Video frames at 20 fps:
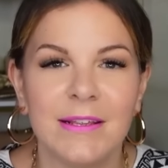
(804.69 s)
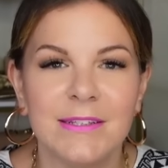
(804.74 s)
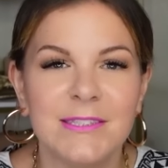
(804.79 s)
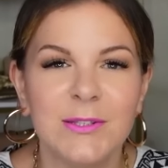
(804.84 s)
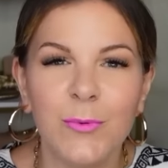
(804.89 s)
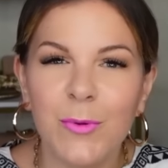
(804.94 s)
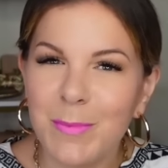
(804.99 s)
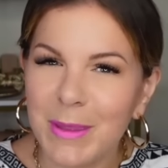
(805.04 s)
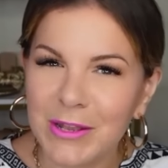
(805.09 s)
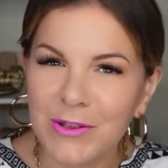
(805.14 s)
So
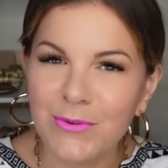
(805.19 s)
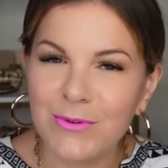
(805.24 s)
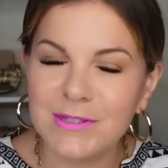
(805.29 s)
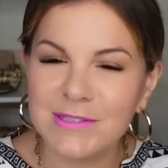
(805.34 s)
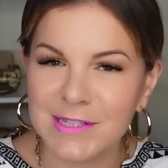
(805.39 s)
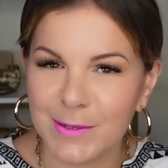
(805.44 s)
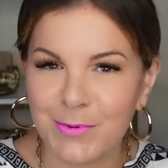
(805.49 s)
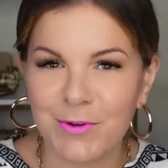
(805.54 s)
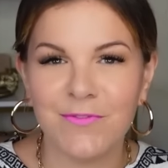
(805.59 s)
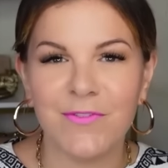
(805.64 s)
we may do a
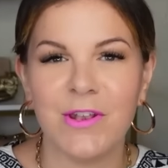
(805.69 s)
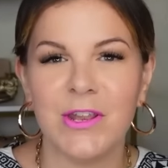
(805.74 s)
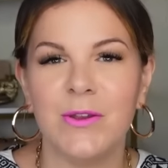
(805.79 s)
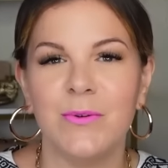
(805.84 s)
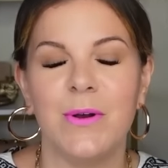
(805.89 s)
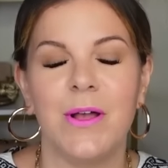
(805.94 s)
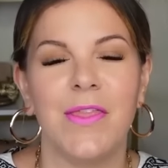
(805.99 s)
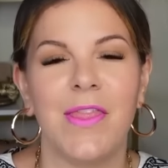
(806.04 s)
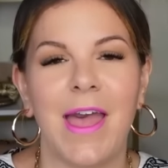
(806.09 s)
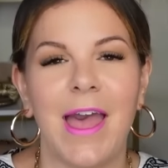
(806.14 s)
separate video
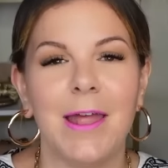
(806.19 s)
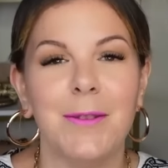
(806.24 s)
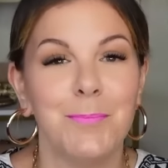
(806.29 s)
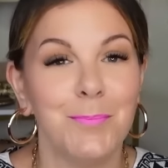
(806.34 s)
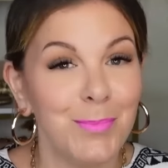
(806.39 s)
on that.